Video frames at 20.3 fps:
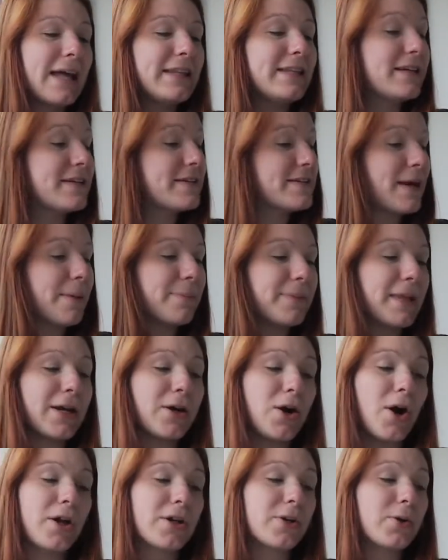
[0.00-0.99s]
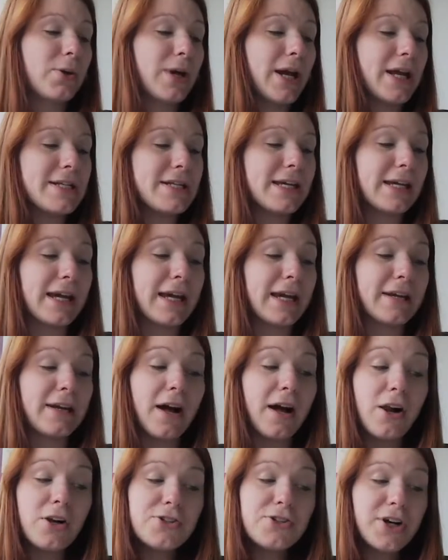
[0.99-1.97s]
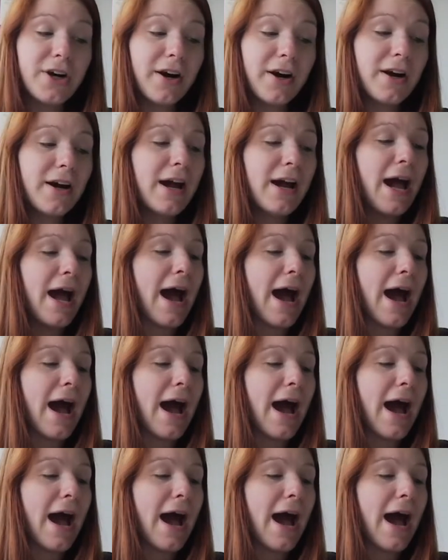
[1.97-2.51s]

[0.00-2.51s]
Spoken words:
There's something on creating an altar,